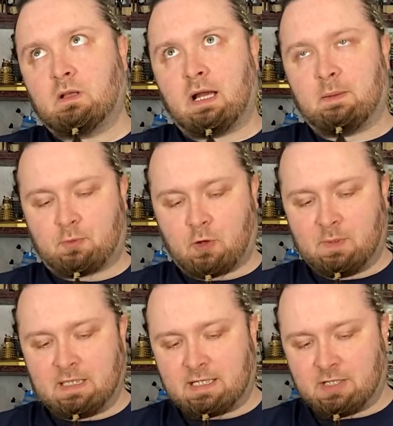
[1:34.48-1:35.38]
I'd
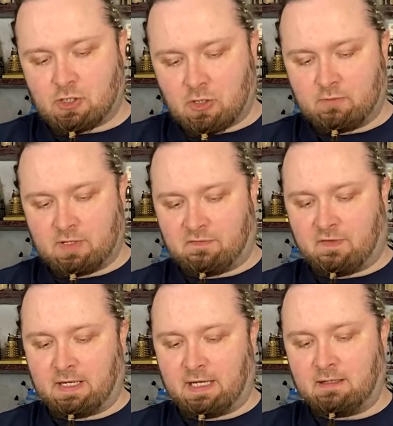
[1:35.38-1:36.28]
probably say genre
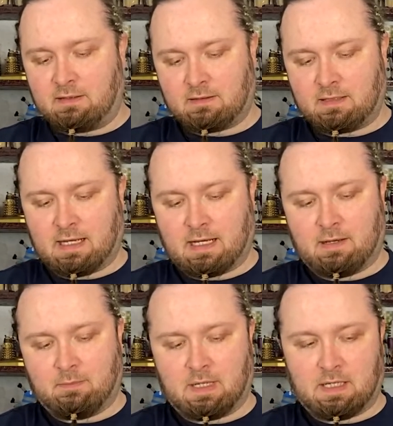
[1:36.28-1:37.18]
defining,
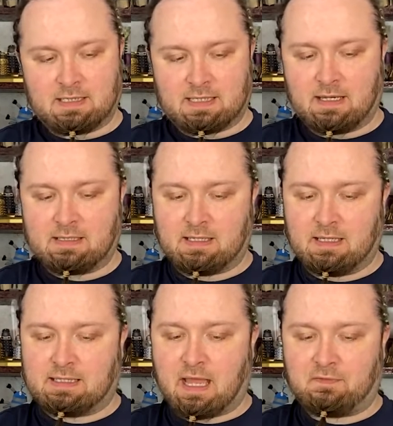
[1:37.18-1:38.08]
um, in a sense, and
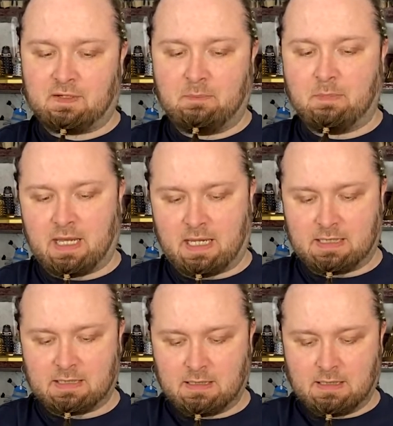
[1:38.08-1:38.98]
it definitely made